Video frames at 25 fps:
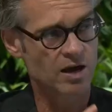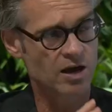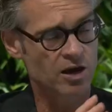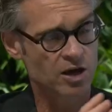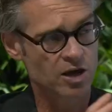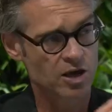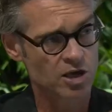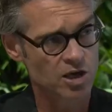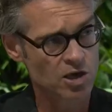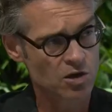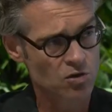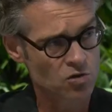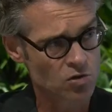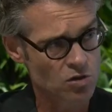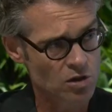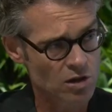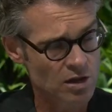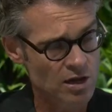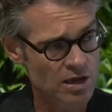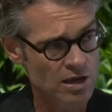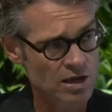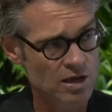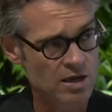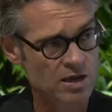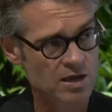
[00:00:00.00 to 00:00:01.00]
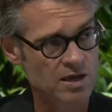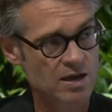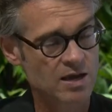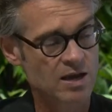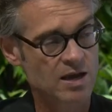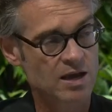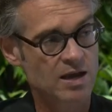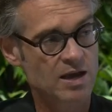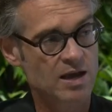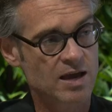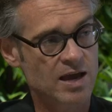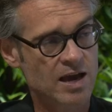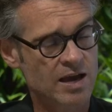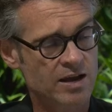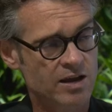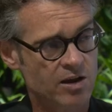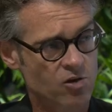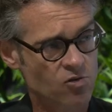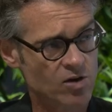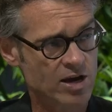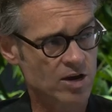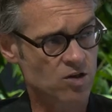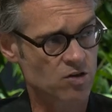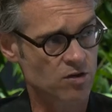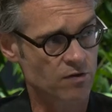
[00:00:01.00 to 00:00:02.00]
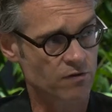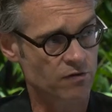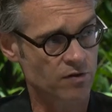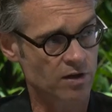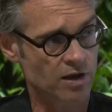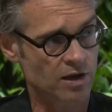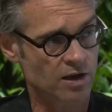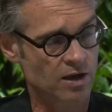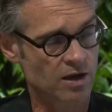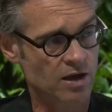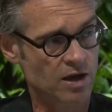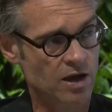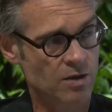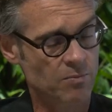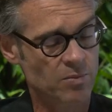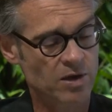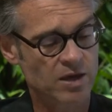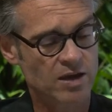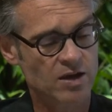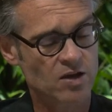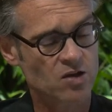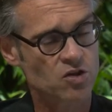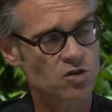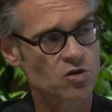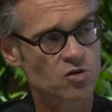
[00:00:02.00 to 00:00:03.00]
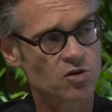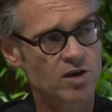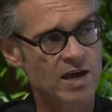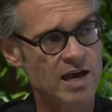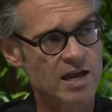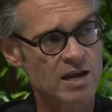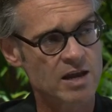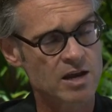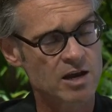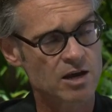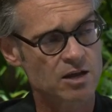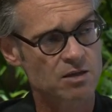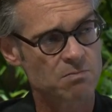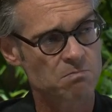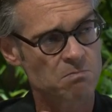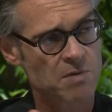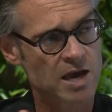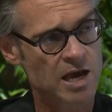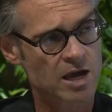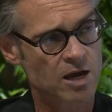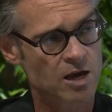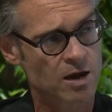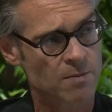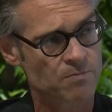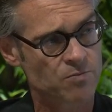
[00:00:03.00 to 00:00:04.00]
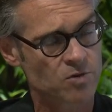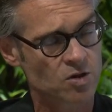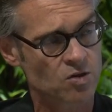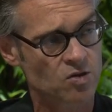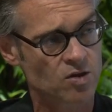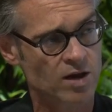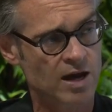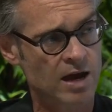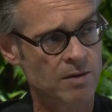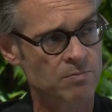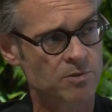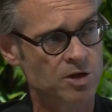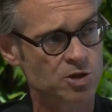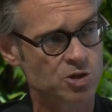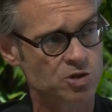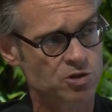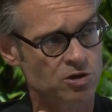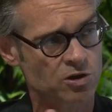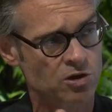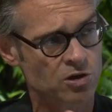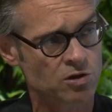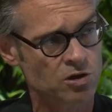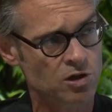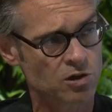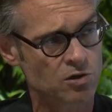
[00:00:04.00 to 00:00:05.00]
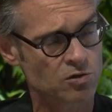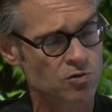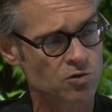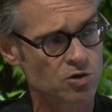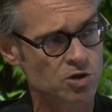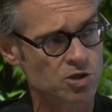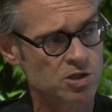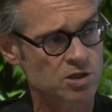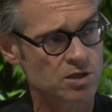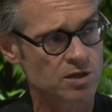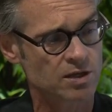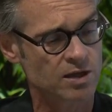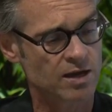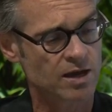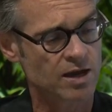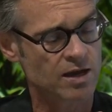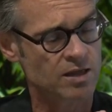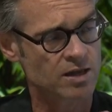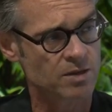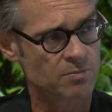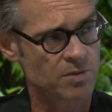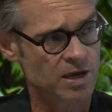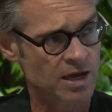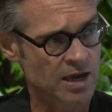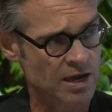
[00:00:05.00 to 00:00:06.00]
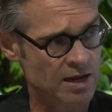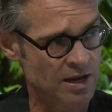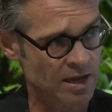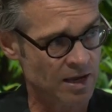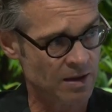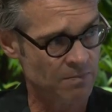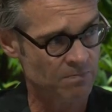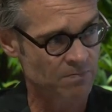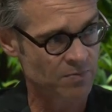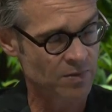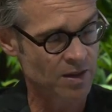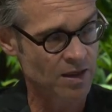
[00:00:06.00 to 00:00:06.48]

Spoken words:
acutely and aggressively. because you cannot make up the time that you're going to lose in the beginning.